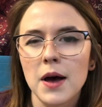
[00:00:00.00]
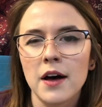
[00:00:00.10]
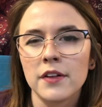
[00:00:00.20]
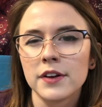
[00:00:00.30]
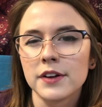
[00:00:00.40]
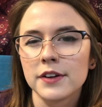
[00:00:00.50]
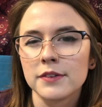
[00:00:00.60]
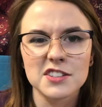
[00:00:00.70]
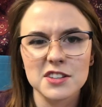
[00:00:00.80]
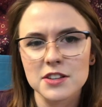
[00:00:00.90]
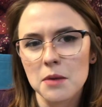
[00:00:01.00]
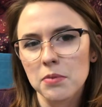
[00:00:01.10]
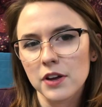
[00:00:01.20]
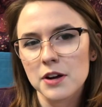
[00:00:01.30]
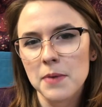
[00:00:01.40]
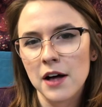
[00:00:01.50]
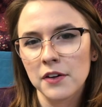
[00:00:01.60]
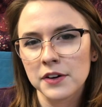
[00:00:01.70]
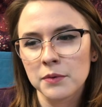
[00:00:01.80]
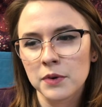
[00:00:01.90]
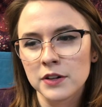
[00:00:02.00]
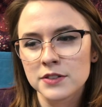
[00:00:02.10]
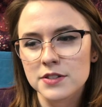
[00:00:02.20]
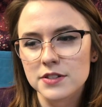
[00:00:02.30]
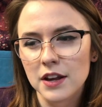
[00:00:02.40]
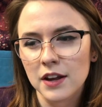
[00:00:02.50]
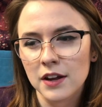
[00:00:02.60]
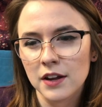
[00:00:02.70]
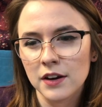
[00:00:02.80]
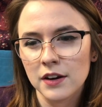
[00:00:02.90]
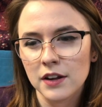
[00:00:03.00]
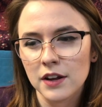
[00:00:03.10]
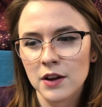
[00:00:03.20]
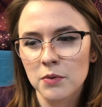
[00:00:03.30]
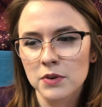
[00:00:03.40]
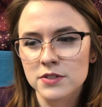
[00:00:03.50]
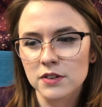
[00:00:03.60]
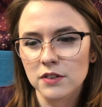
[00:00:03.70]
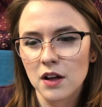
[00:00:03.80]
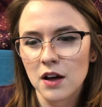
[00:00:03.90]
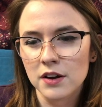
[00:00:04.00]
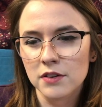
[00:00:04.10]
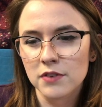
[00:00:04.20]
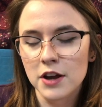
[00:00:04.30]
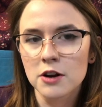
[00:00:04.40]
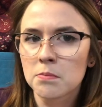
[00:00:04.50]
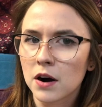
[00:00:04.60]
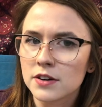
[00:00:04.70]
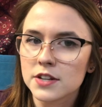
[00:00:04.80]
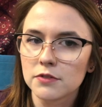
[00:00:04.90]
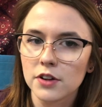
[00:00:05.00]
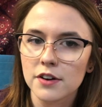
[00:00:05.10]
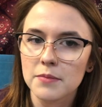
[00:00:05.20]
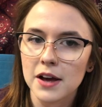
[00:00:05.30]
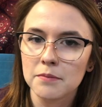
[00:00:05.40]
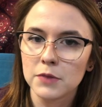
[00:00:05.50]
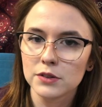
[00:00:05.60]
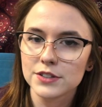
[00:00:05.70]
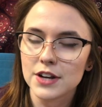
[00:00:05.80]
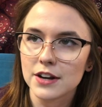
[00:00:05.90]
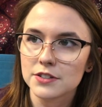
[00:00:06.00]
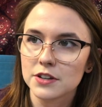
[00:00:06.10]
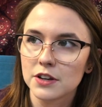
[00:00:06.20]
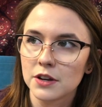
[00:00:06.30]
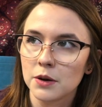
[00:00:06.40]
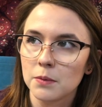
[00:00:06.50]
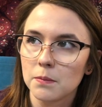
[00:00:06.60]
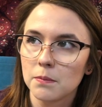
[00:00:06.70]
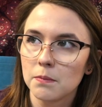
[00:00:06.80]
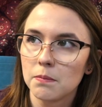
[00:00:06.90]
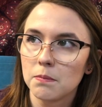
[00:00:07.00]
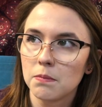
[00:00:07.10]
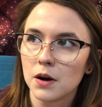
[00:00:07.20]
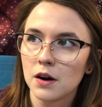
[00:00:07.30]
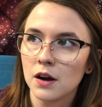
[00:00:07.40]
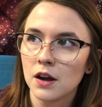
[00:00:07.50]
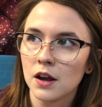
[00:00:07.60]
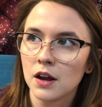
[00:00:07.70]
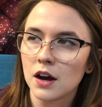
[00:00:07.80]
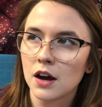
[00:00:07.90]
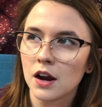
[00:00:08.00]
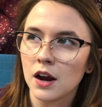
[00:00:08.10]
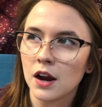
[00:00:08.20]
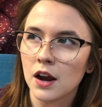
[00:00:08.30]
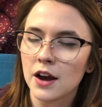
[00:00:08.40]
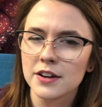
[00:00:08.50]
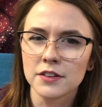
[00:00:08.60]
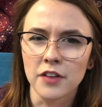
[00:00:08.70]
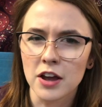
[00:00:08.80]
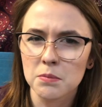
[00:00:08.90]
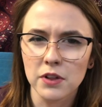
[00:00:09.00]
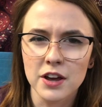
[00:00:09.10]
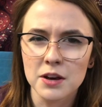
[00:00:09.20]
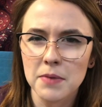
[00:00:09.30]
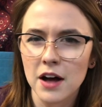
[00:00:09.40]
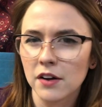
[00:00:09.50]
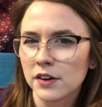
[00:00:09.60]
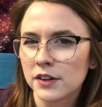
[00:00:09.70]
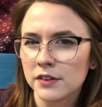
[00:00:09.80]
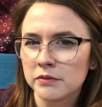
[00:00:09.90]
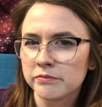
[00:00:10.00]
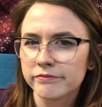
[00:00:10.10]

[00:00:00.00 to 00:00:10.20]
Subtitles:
Paladin. Just because I played a paladin once, and it was a lot of, I know bards have a lot of multitasking, but I didn't like playing a paladin.